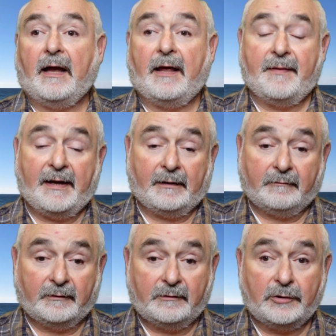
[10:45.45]
and then
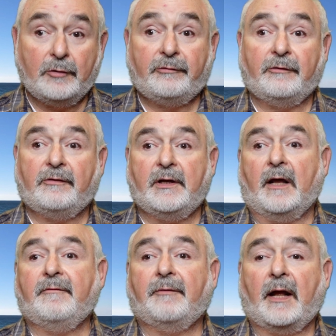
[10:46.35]
uses the
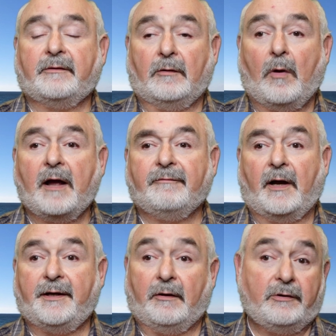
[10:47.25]
unprotected
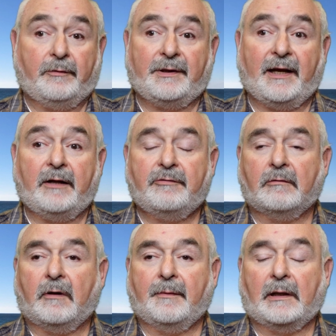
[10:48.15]
Wi-Fi node to engage in
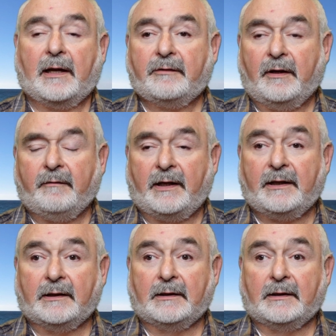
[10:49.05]
criminal activity.